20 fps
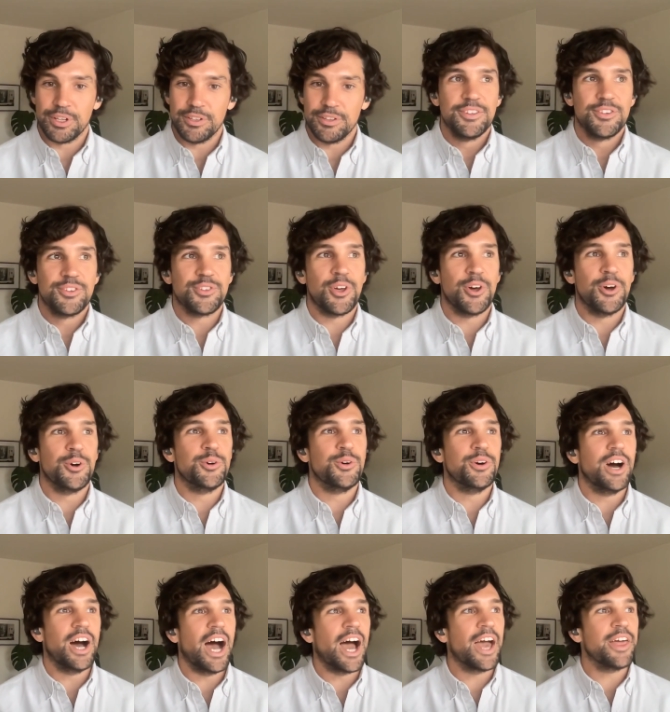So
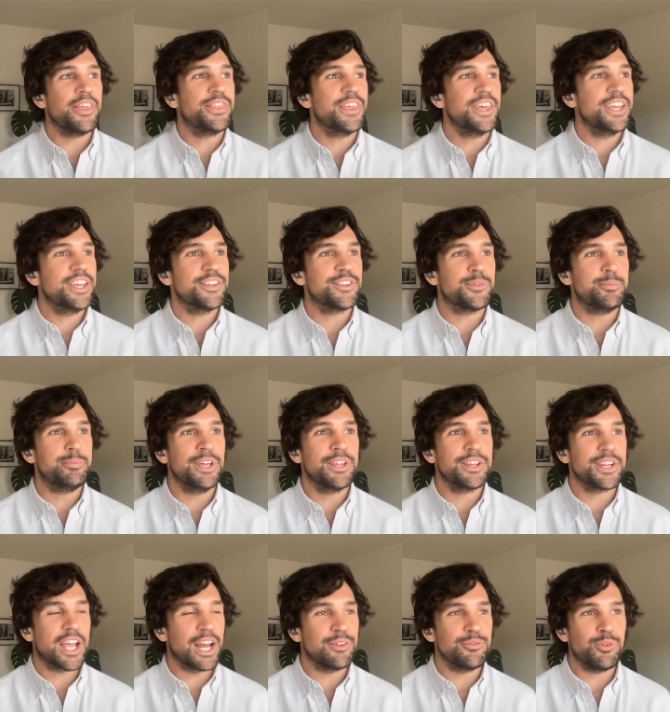I think it's been
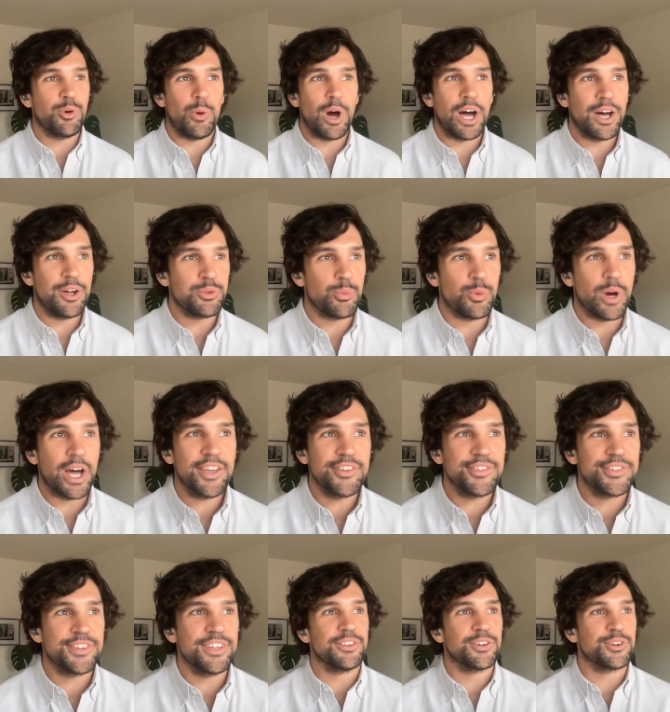kind of a wild
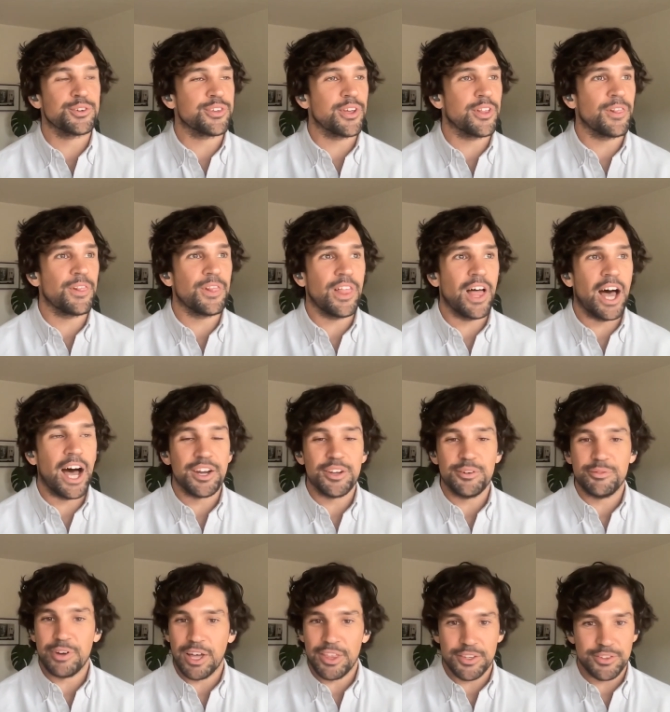west and there's a lot
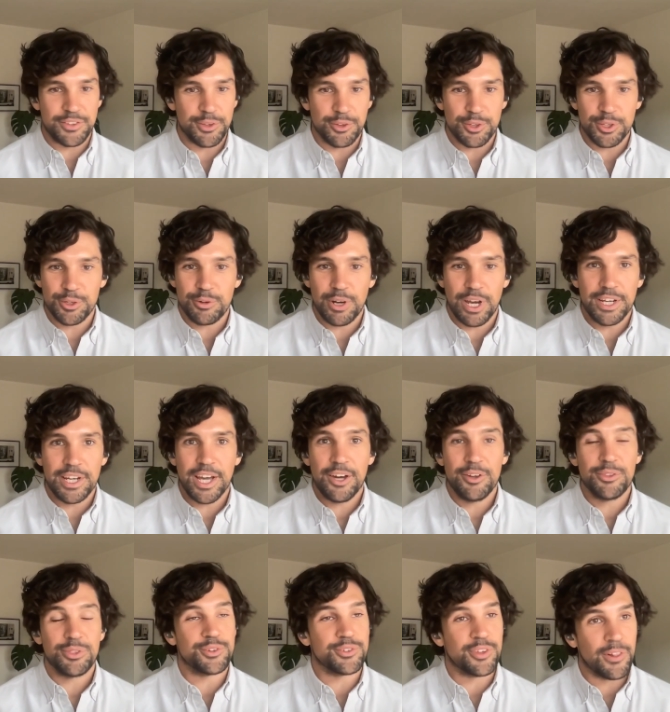of volatility right
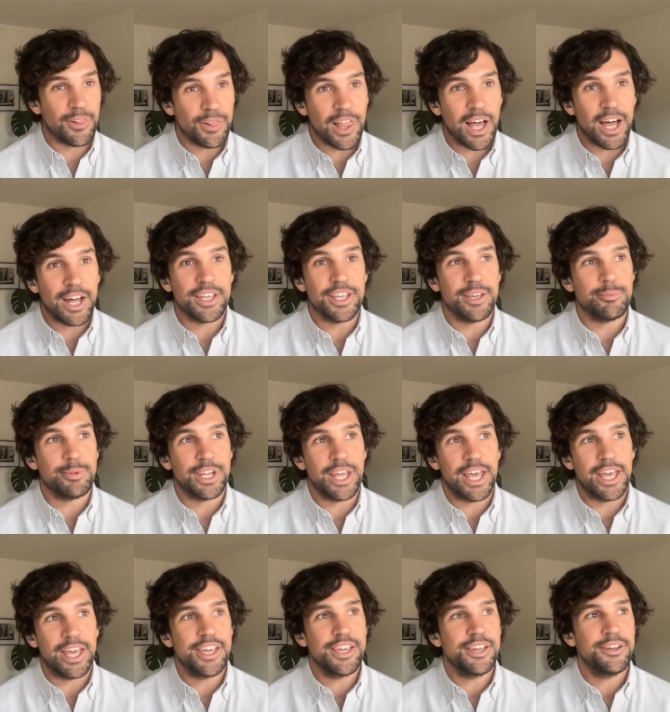now. There's a lot of
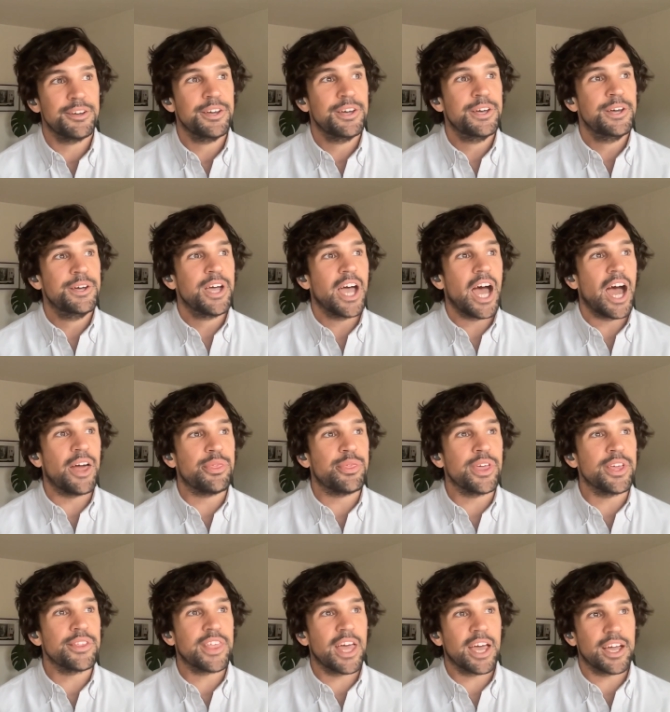M&A. I
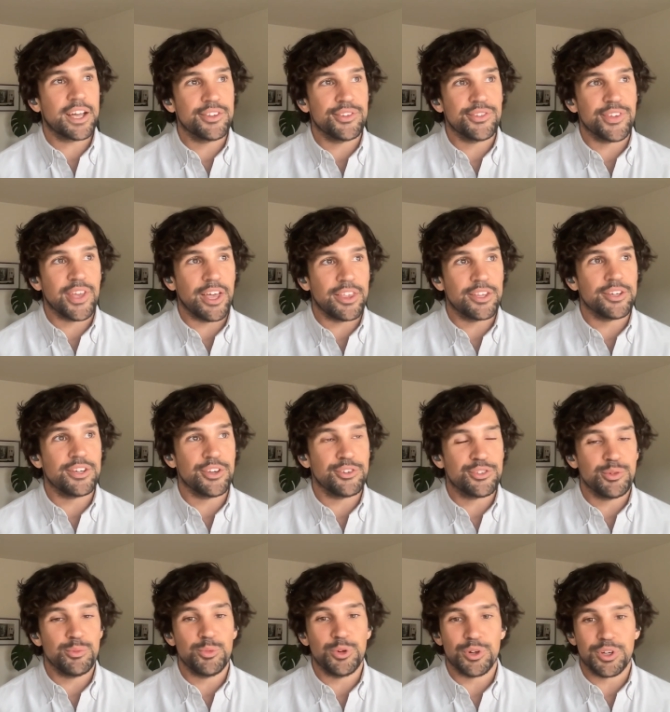think that
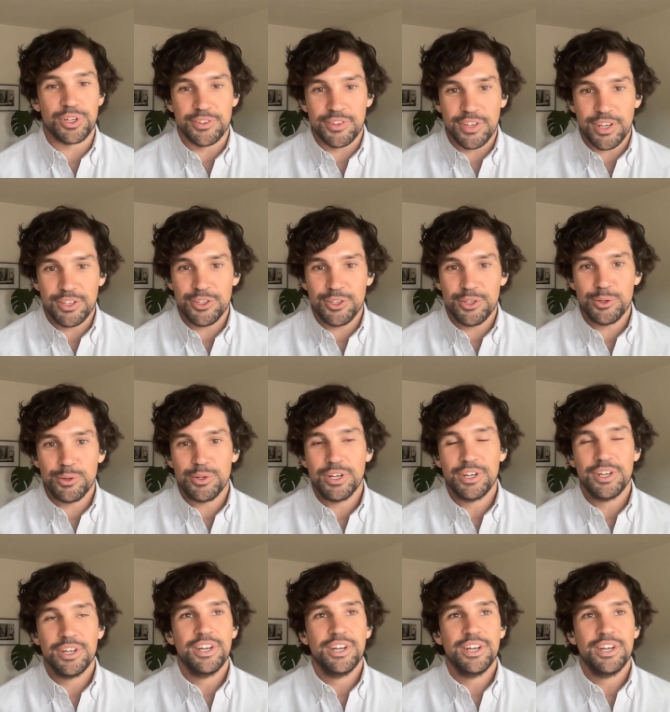consolidation will continue.